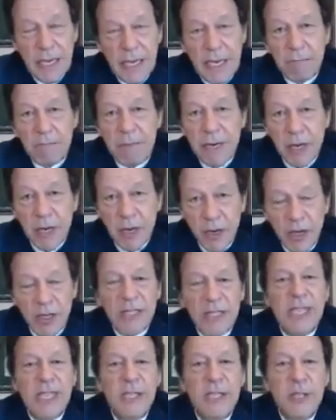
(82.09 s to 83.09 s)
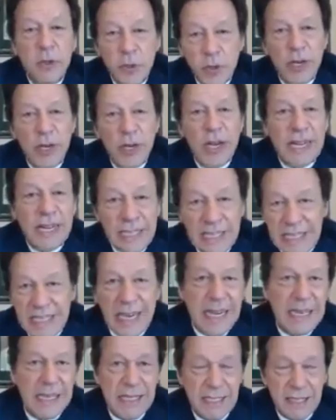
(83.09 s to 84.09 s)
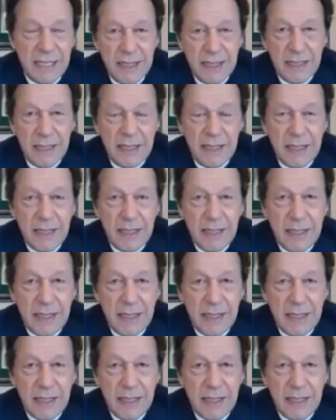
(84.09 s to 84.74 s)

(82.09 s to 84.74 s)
And because they do not understand this,